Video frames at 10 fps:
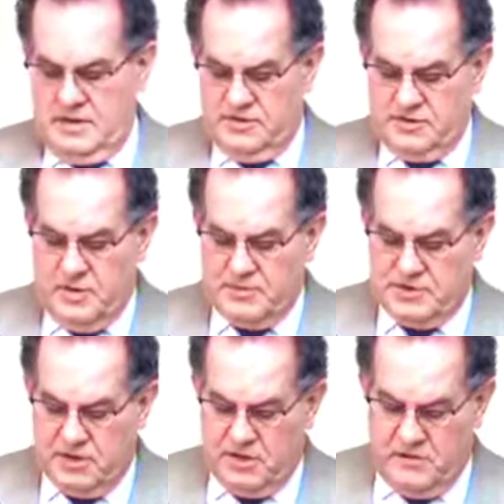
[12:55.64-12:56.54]
In
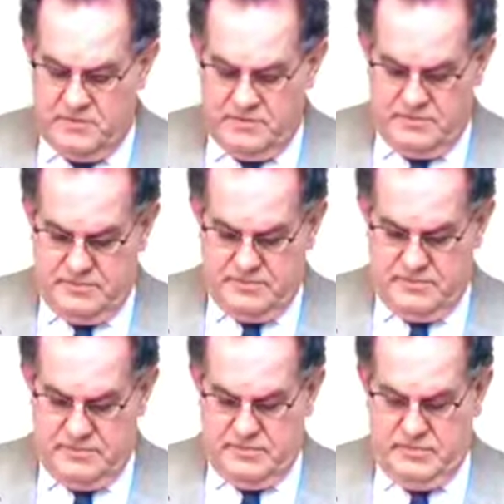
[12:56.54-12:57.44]
Scripture,
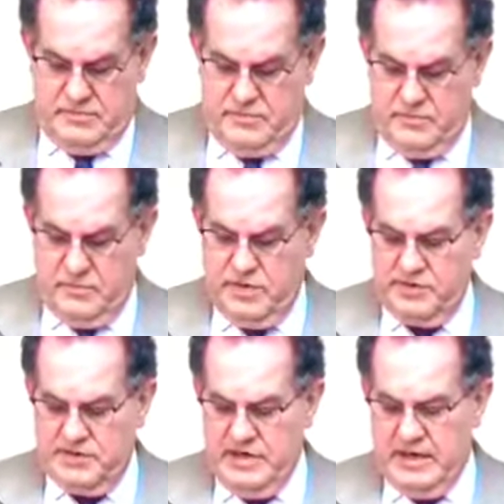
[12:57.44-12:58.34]

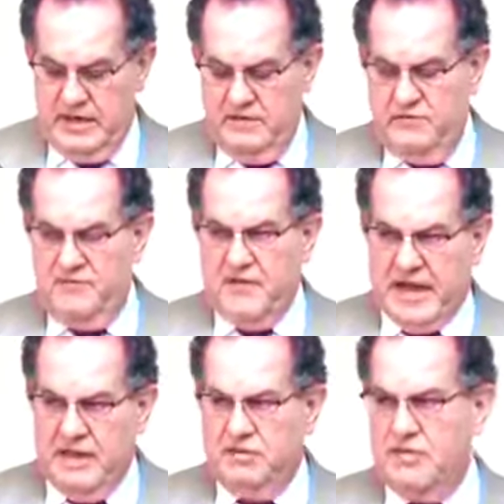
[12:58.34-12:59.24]
we see
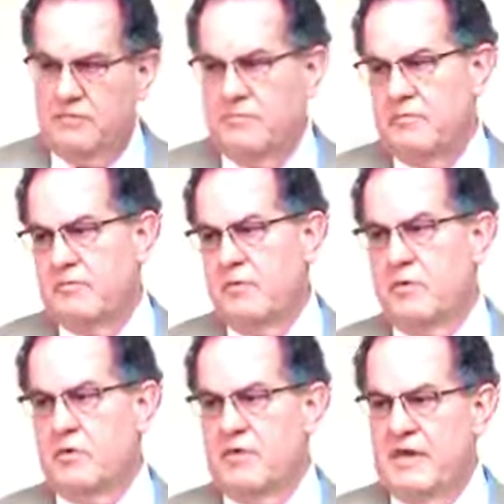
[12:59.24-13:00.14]
faith
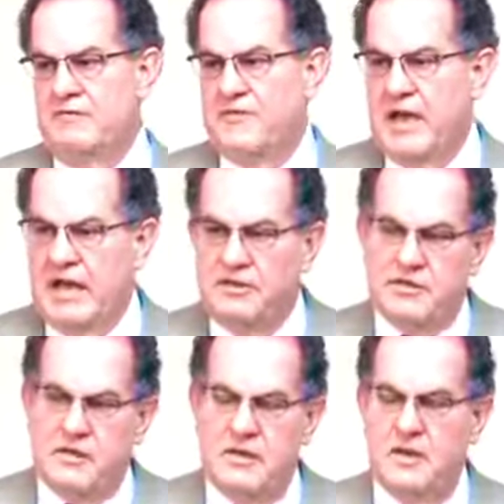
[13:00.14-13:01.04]
or the
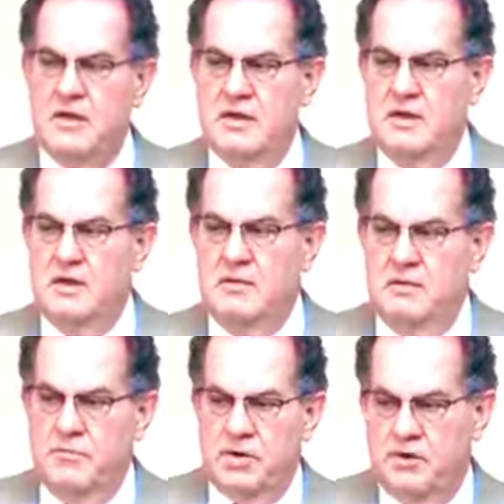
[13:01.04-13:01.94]
faith,
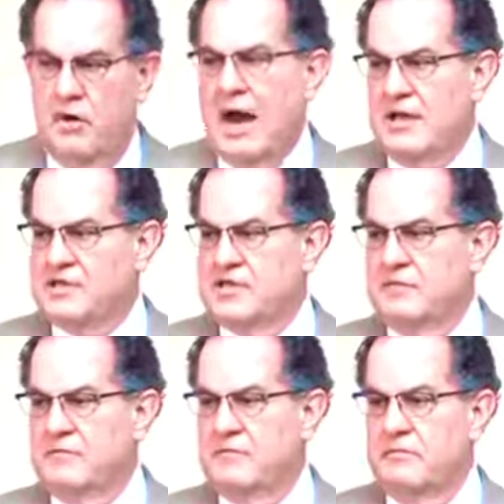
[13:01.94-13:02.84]
put
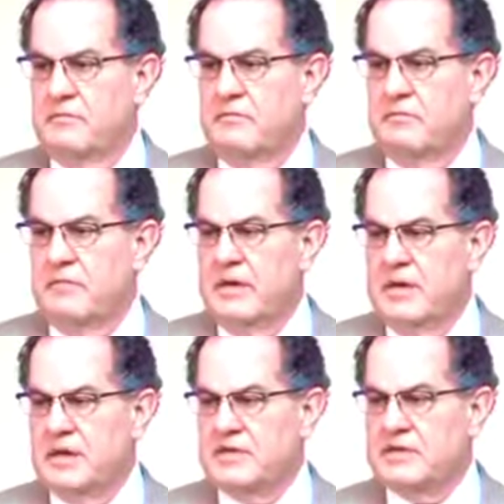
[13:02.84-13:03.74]
Christ,
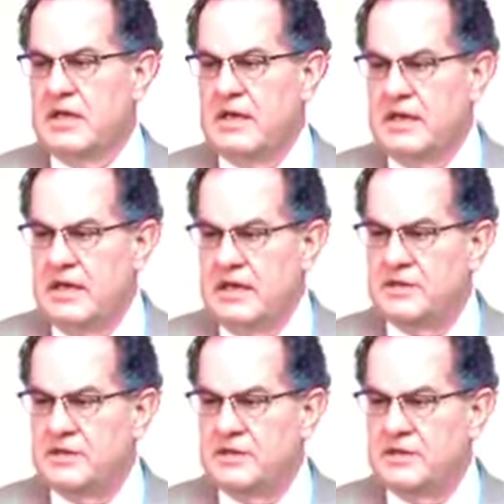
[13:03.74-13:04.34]
because he